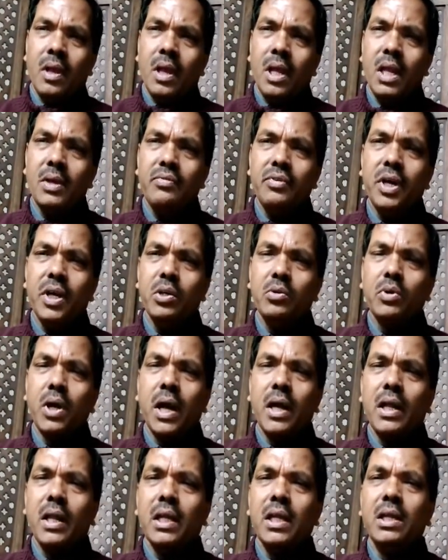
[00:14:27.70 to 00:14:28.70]
Refer to
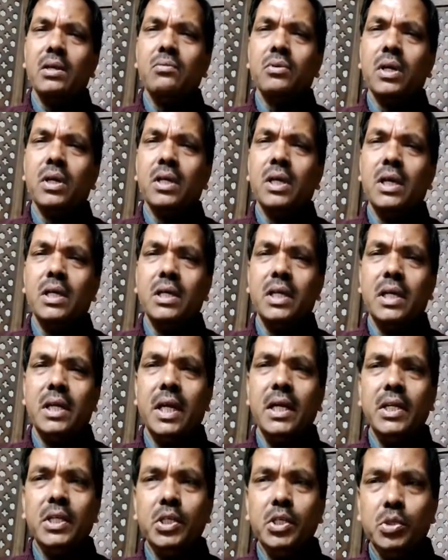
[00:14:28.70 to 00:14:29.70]
Article
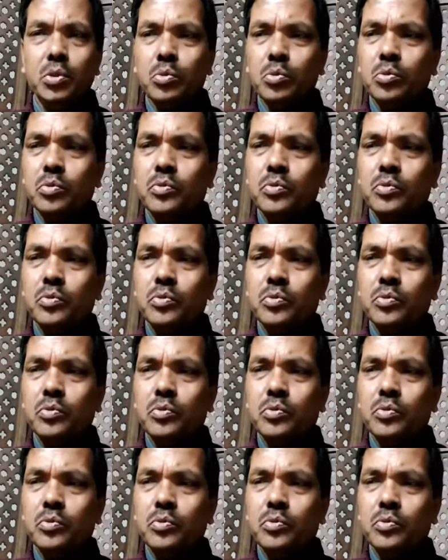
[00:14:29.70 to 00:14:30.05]
102.